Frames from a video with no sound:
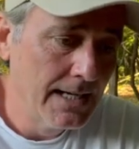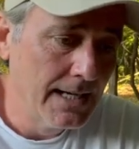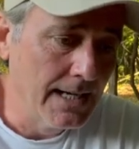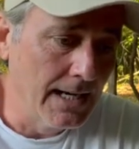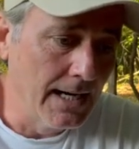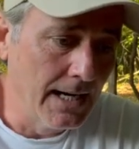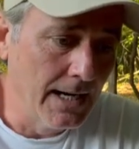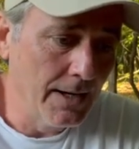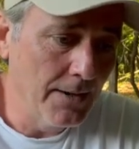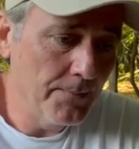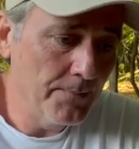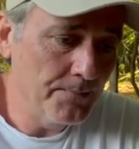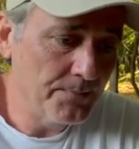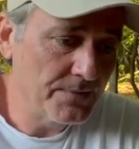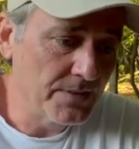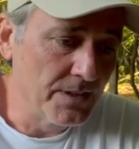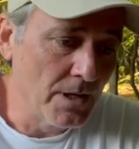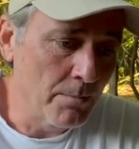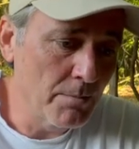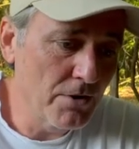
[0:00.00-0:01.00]
Uh,
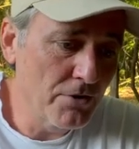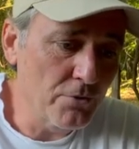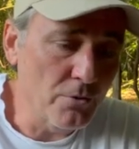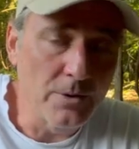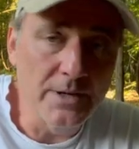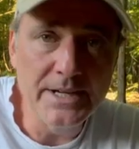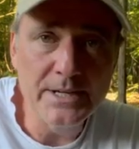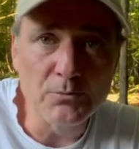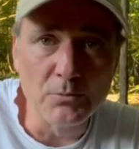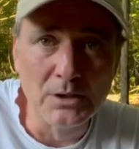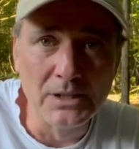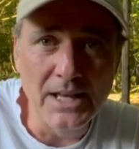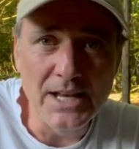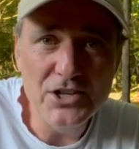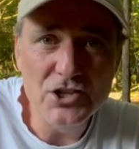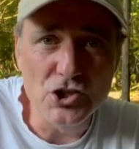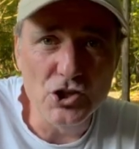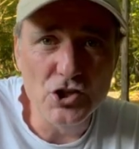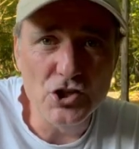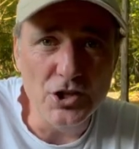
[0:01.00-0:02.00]
number three,
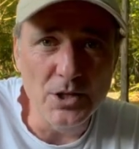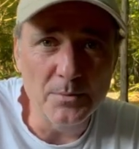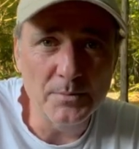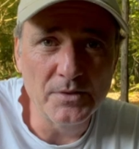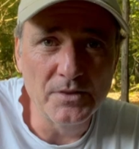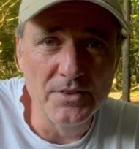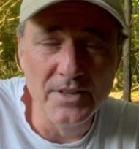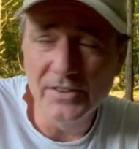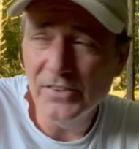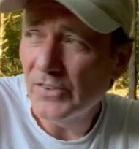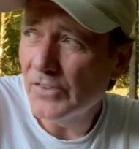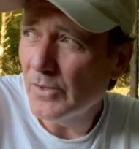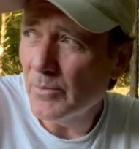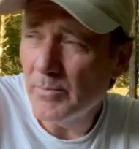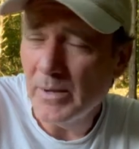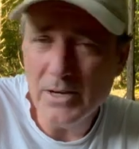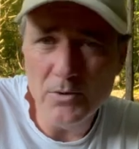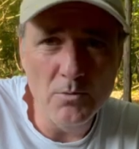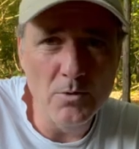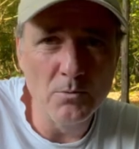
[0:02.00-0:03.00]
relationships. This is a
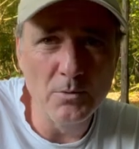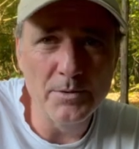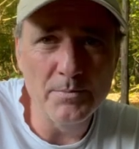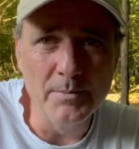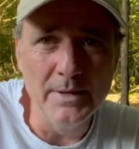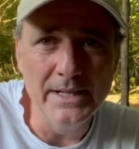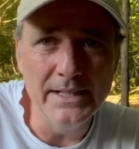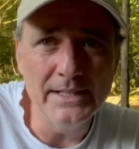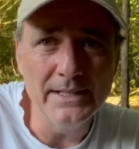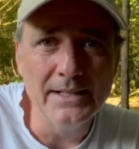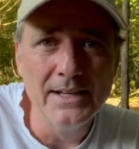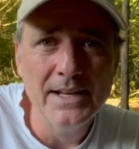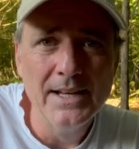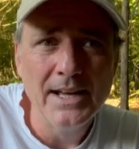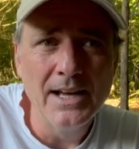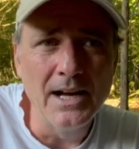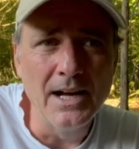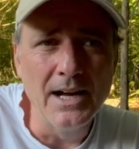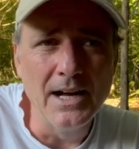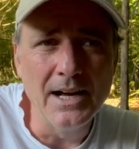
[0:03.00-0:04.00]
big one with me.
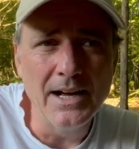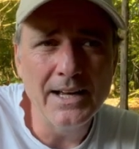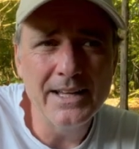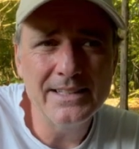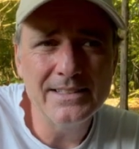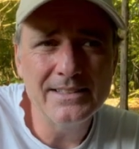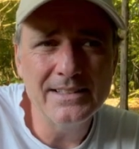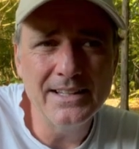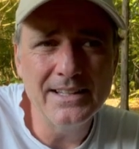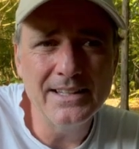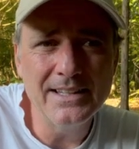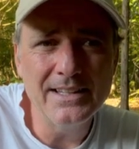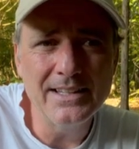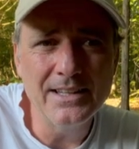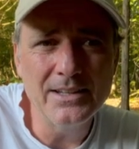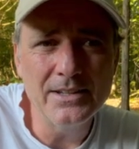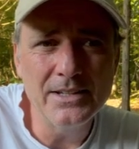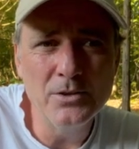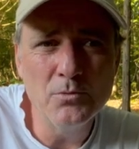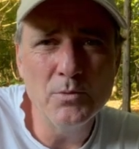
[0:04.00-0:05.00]
Uh, it,
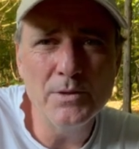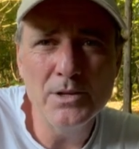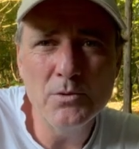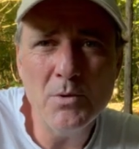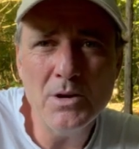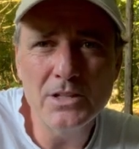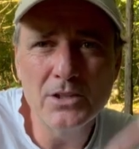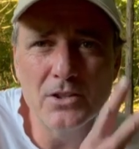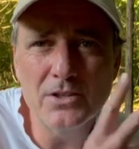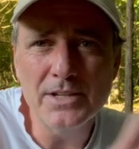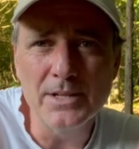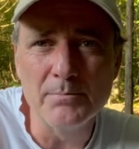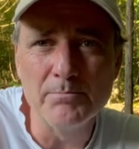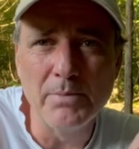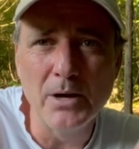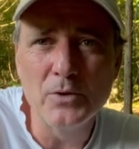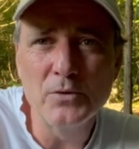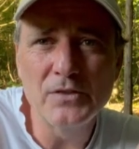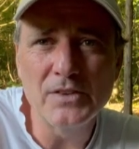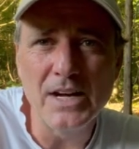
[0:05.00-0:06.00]
you you want to look at
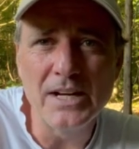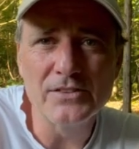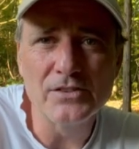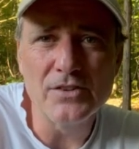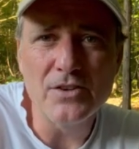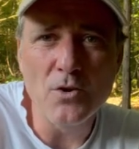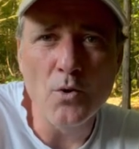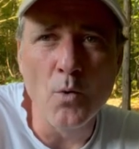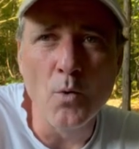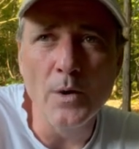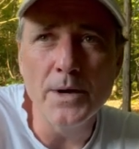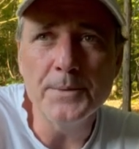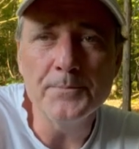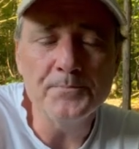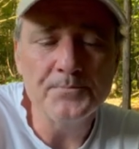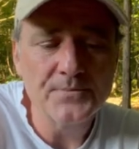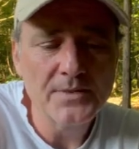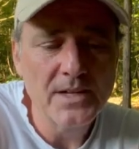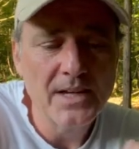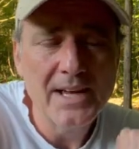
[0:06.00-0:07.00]
both sides of the coin.
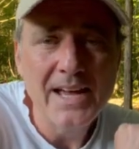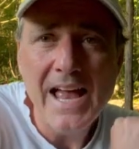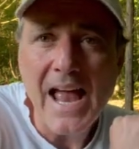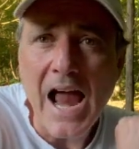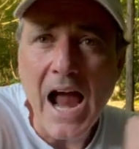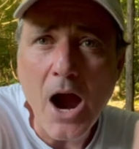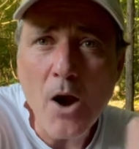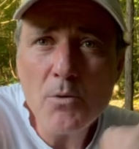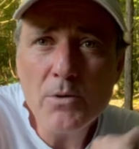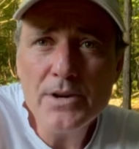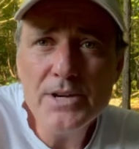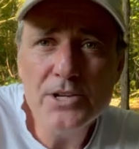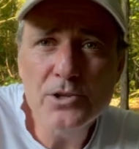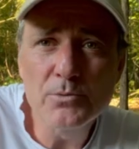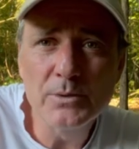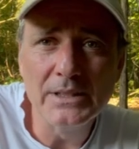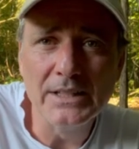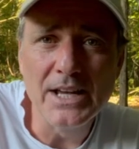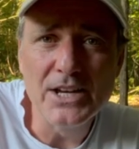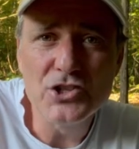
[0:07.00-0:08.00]
How are your
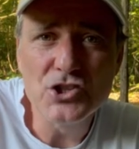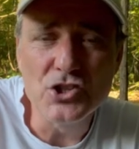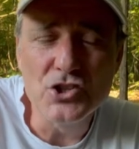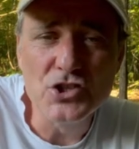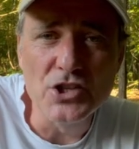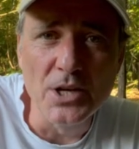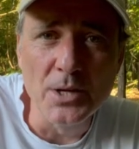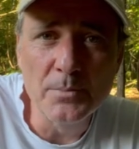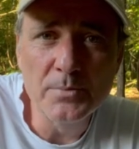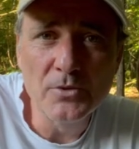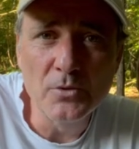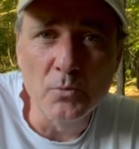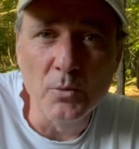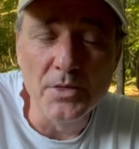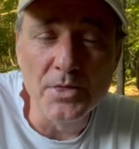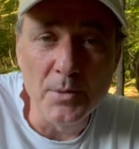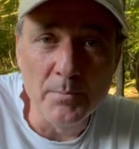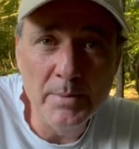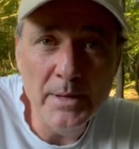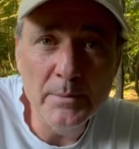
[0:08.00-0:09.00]
relationships
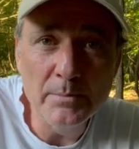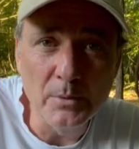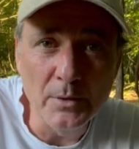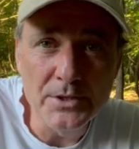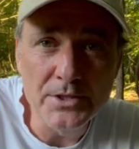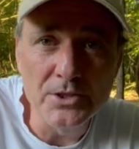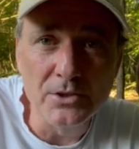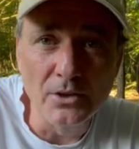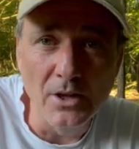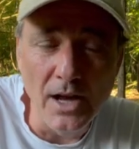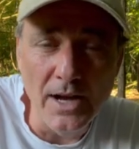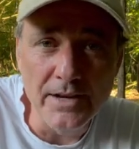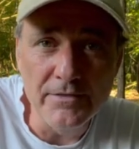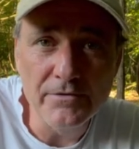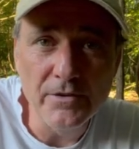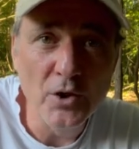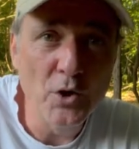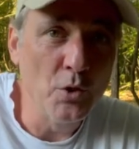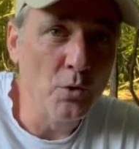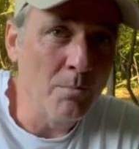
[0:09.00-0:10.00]
with the people in your
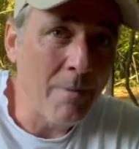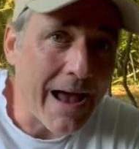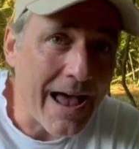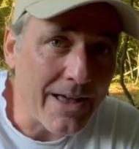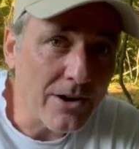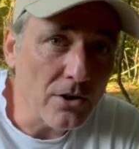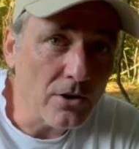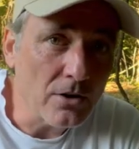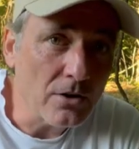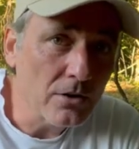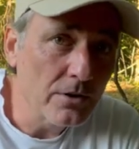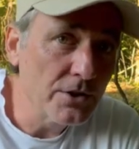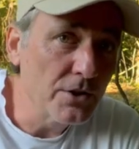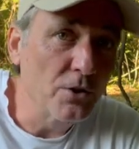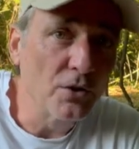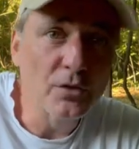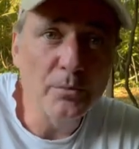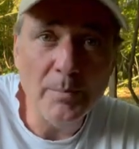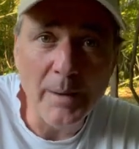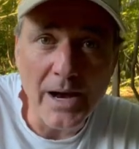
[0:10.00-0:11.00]
life who matter?
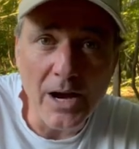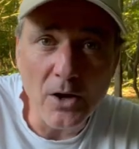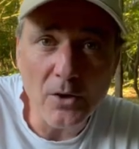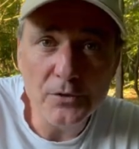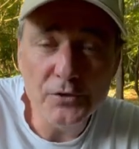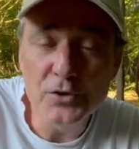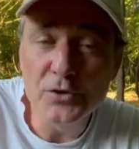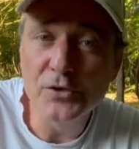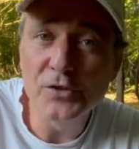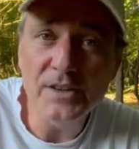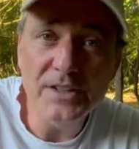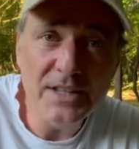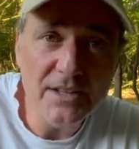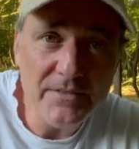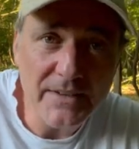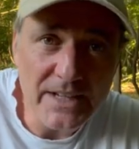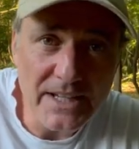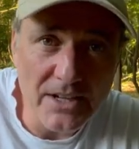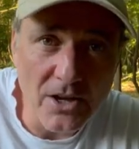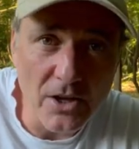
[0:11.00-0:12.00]
Your spouse, your
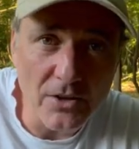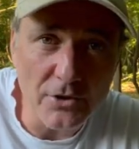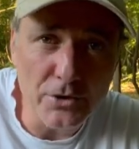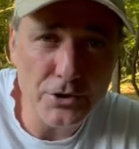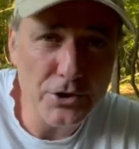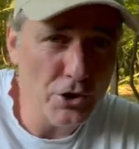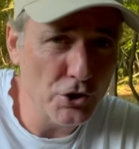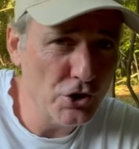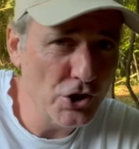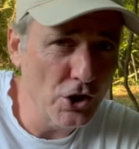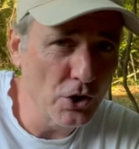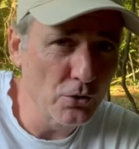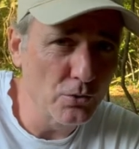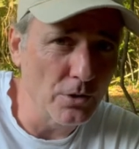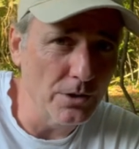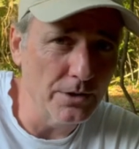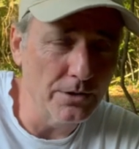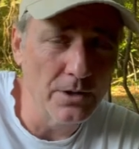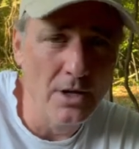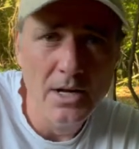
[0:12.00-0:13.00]
significant other, your
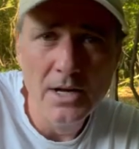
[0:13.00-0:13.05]
children.